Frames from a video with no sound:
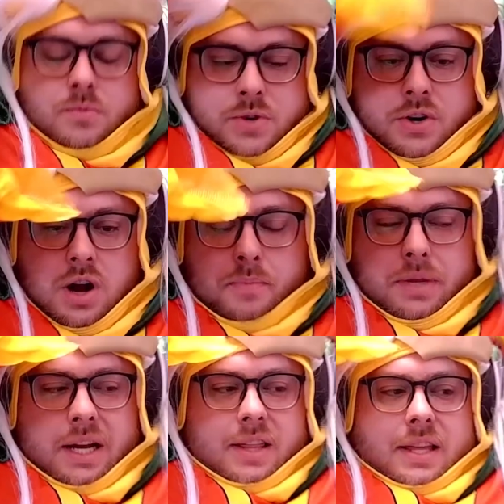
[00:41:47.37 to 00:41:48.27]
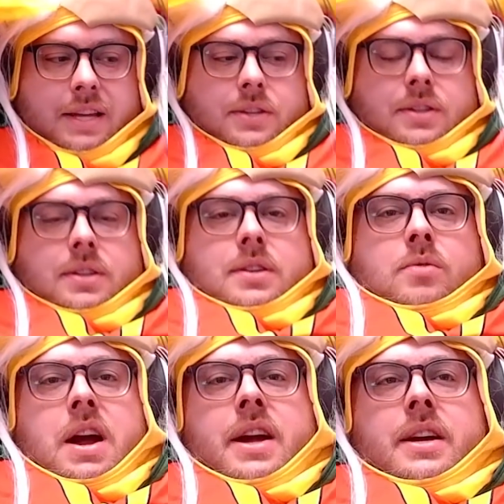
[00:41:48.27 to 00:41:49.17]
up like this,
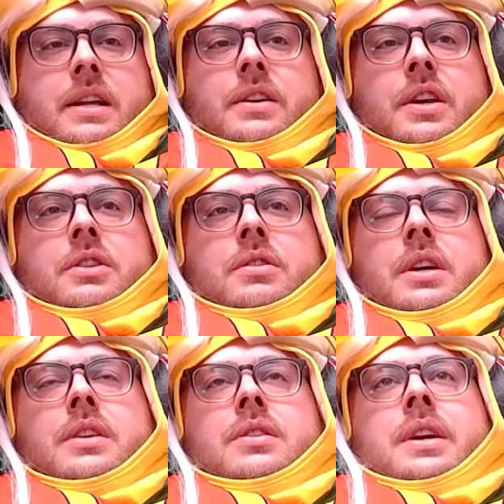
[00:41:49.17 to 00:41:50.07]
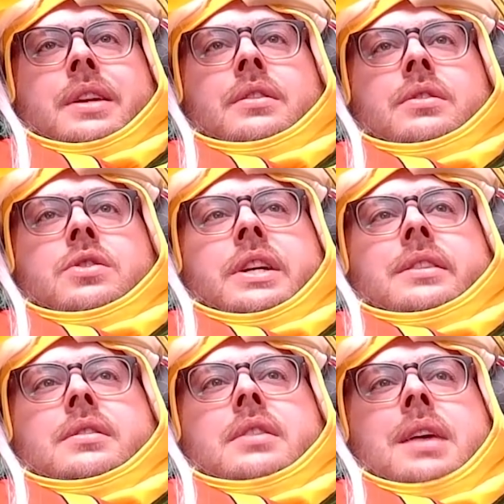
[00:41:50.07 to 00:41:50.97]
right? In
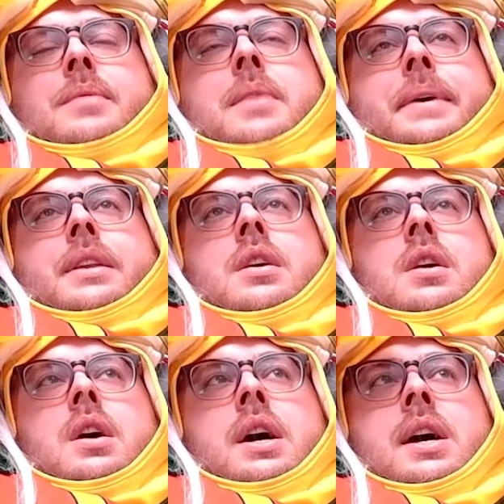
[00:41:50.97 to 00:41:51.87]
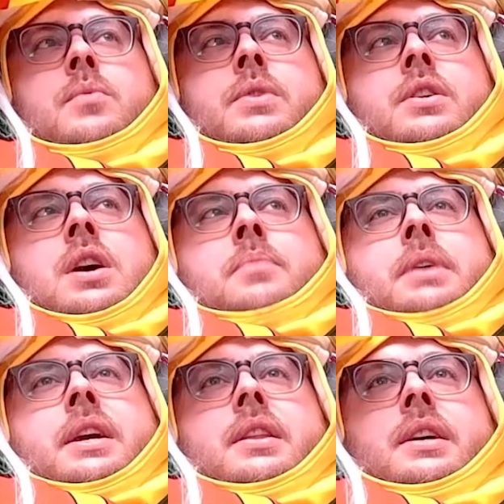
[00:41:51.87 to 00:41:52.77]
Jesus' name, amen. When you're up
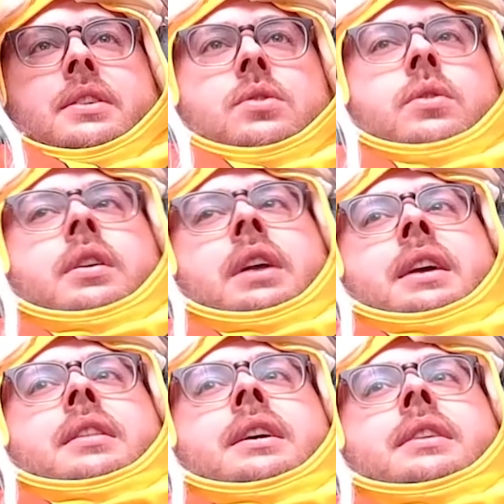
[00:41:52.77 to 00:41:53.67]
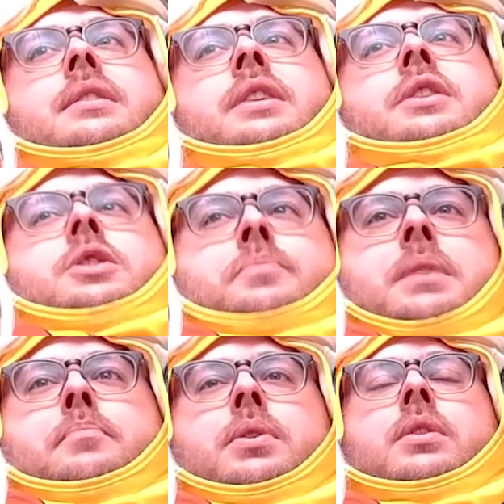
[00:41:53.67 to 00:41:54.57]
like this, or you're like this, and you're just being
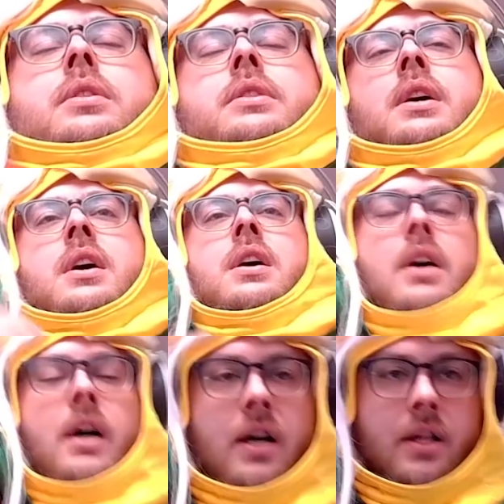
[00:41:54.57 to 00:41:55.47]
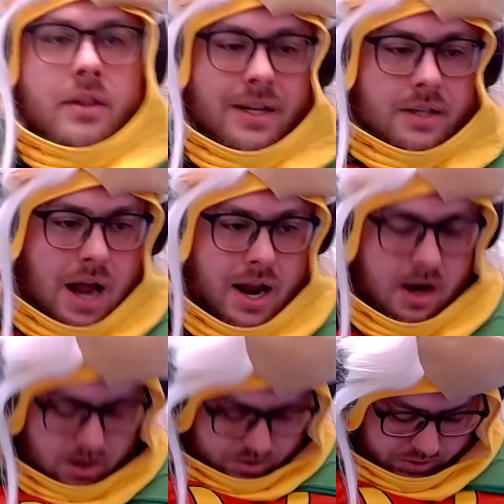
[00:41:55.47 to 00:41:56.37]
pulled, your
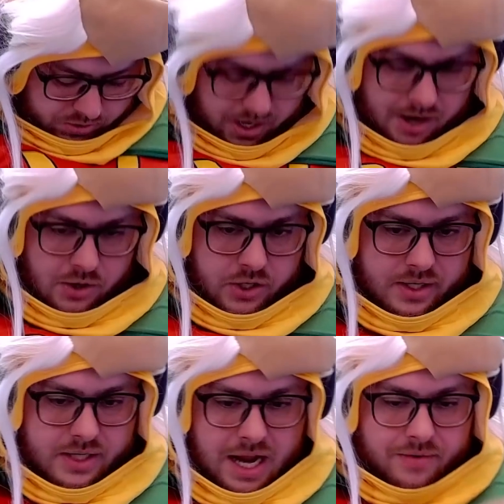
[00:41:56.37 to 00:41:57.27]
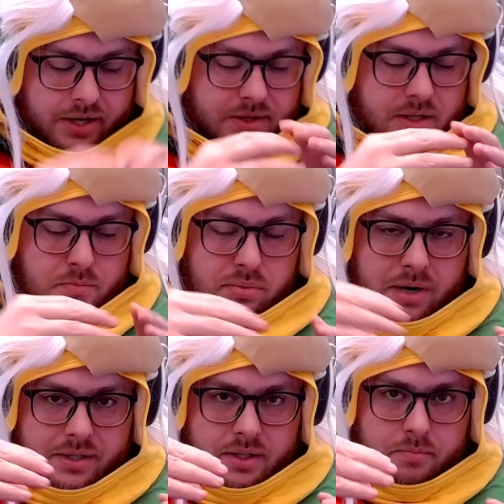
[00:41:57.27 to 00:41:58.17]
entire chest cavity is
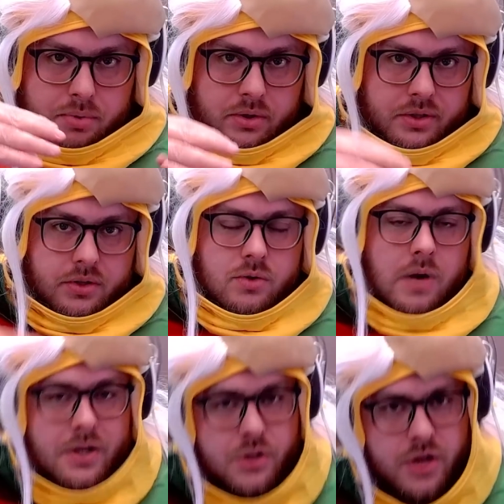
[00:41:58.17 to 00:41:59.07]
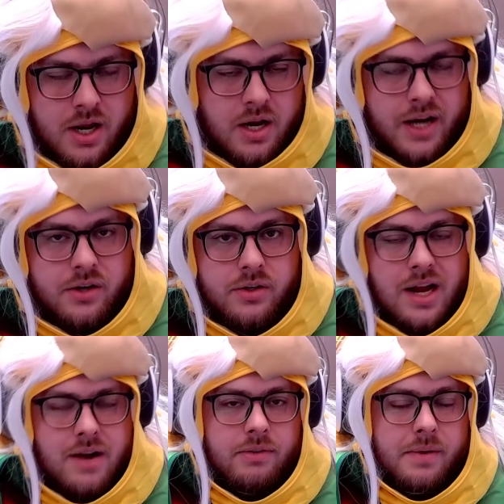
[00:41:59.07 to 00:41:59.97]
compressed and pulled and stretched, and your
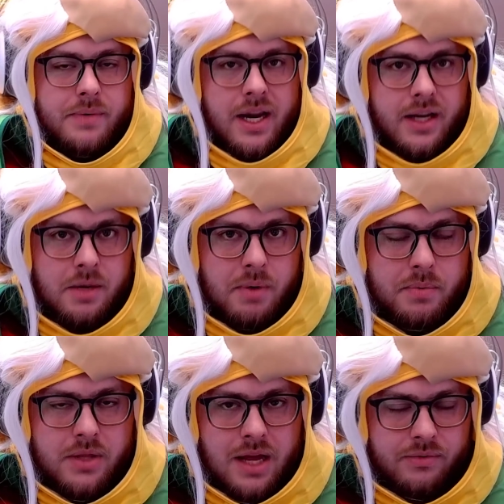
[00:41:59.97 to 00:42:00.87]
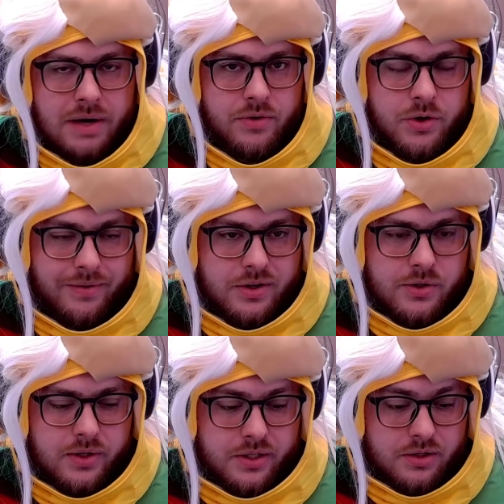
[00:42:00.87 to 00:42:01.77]
diaphragm can't keep up with that forever, and you
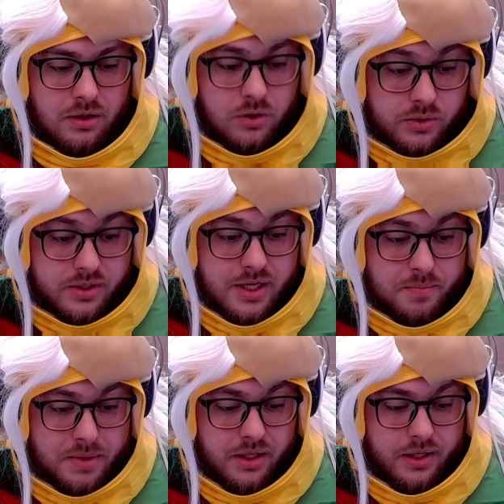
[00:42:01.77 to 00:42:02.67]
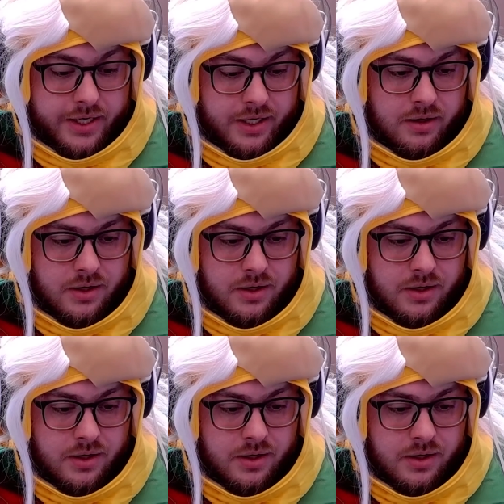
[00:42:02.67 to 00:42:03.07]
eventually just lose the ability